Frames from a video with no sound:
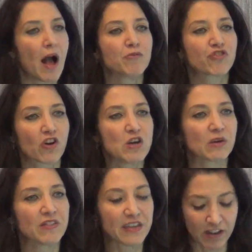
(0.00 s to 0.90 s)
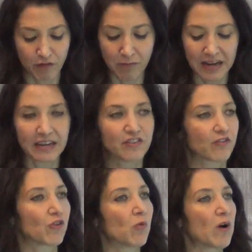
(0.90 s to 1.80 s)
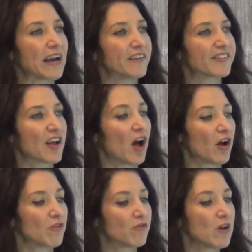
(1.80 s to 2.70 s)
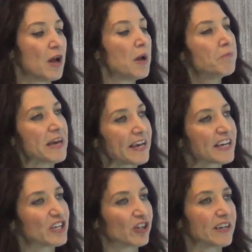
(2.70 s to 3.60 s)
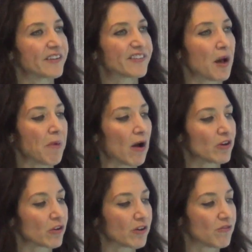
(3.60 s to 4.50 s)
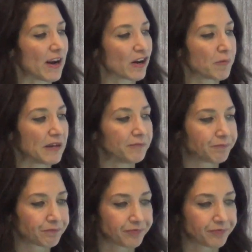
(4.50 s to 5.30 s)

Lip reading: I'm sure you can think of many different ways of being curious about your environment.